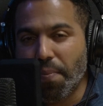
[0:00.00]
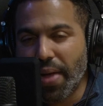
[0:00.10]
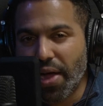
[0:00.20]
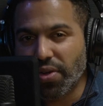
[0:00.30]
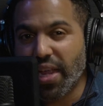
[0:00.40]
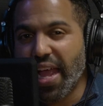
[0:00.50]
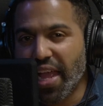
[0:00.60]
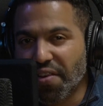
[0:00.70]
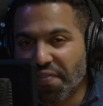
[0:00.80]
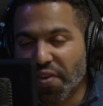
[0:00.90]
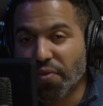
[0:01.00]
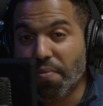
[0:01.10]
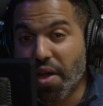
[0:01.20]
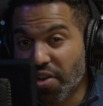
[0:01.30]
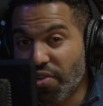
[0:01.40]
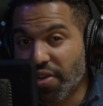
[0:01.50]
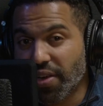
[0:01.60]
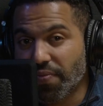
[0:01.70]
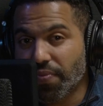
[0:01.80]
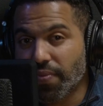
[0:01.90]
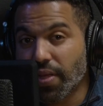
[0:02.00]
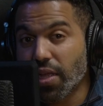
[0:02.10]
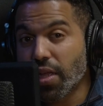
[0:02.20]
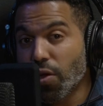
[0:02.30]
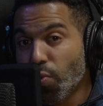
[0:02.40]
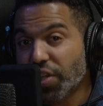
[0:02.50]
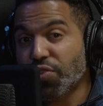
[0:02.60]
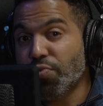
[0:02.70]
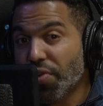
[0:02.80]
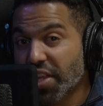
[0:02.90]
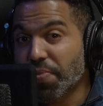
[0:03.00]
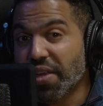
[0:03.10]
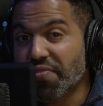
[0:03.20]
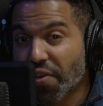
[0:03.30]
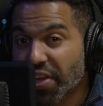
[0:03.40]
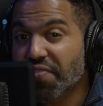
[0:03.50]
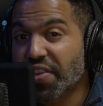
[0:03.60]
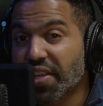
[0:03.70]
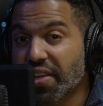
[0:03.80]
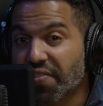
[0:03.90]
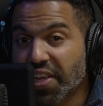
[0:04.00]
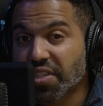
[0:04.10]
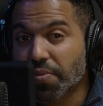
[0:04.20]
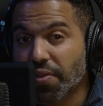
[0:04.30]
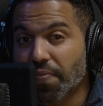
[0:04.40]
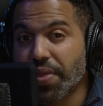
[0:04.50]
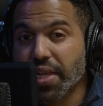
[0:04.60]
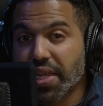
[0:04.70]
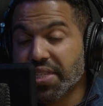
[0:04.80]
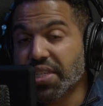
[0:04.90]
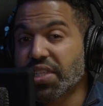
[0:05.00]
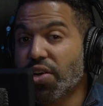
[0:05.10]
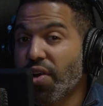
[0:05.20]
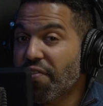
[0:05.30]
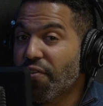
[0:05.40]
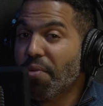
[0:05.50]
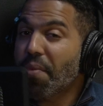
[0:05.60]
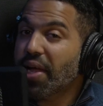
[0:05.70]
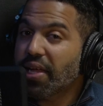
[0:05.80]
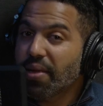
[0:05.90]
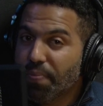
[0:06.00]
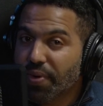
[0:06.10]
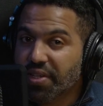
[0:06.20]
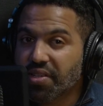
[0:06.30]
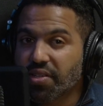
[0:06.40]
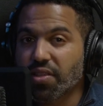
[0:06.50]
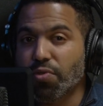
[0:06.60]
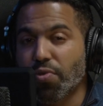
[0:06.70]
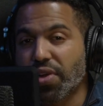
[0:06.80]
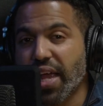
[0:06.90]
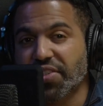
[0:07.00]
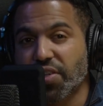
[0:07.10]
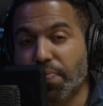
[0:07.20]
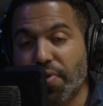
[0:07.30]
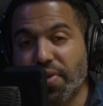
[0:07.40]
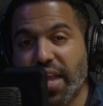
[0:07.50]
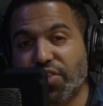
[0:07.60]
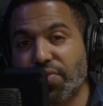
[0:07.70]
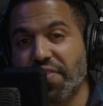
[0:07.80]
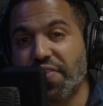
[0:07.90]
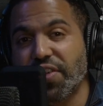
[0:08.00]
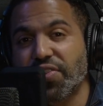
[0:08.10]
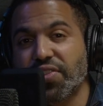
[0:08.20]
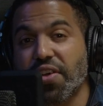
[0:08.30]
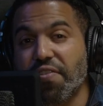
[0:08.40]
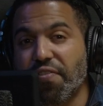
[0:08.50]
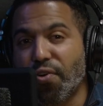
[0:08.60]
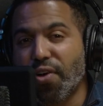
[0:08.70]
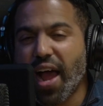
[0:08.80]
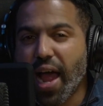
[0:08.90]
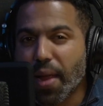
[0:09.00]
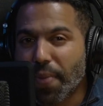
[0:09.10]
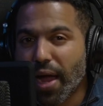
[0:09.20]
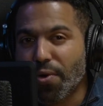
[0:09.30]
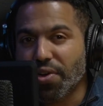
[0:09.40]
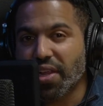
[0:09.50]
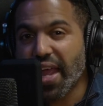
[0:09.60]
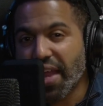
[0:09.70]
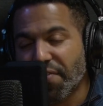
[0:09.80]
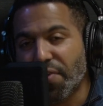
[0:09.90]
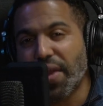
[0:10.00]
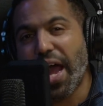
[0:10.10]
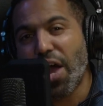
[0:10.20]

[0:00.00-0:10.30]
about headphone monitoring which Rode has made very convenient and flexible. Since there are four mic inputs, the Rodecaster Pro naturally features four high-powered headphone